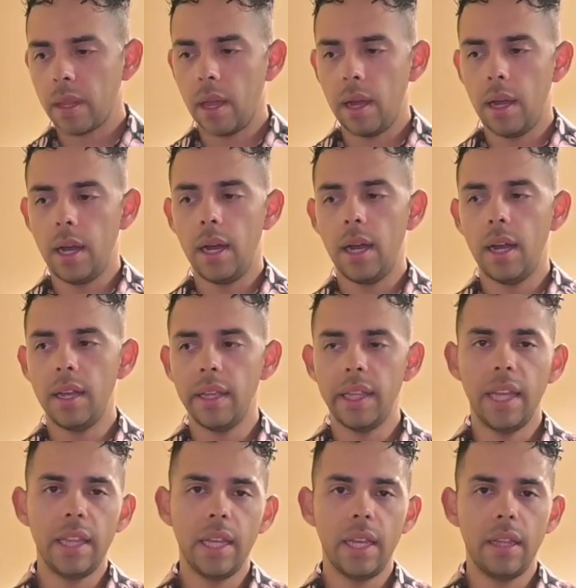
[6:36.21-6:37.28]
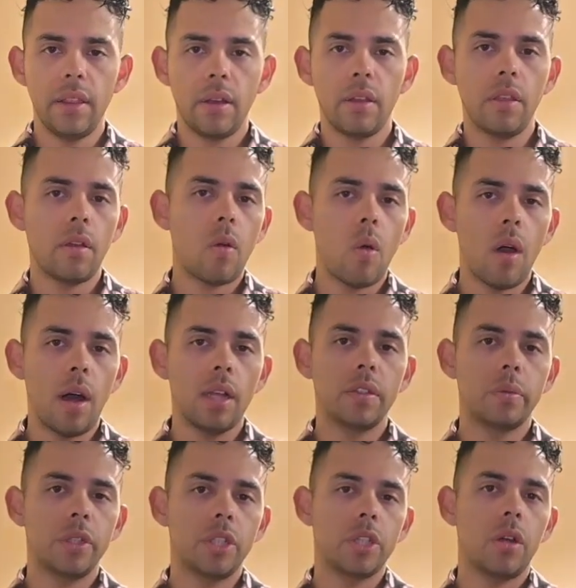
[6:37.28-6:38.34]
Uh, and then there are the
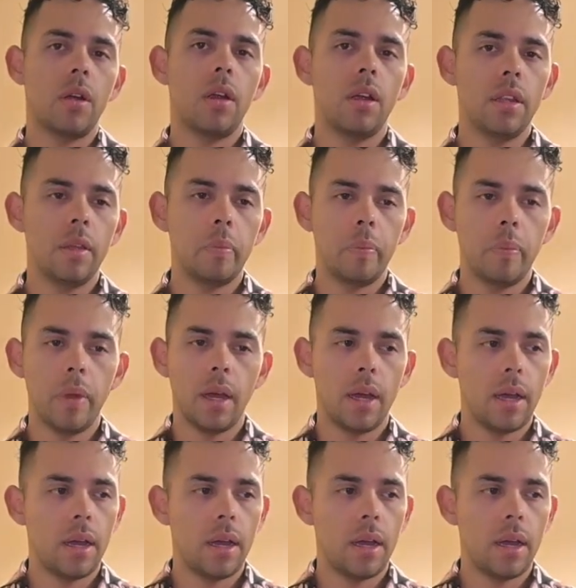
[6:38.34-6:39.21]
quads, which are the uh,